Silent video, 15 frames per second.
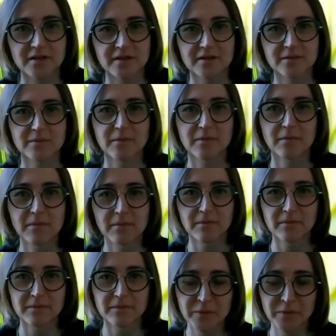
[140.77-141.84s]

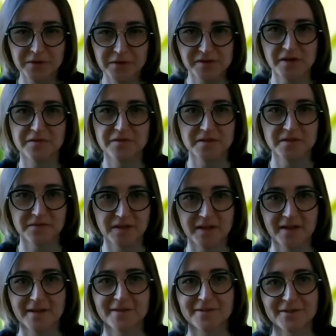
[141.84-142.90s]
the Mayor's Office of
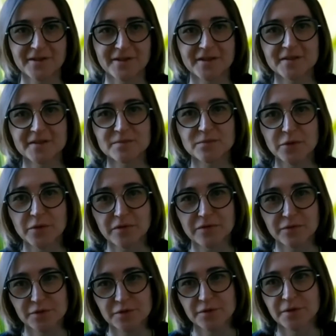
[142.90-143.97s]
Data Analytics, Moda
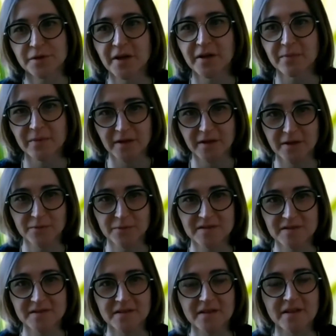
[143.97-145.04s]
for short, and
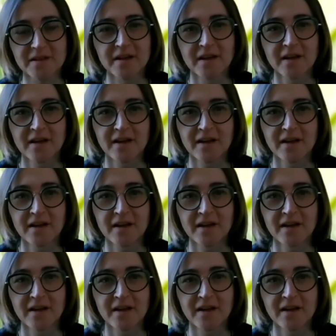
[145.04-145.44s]
BetaNYC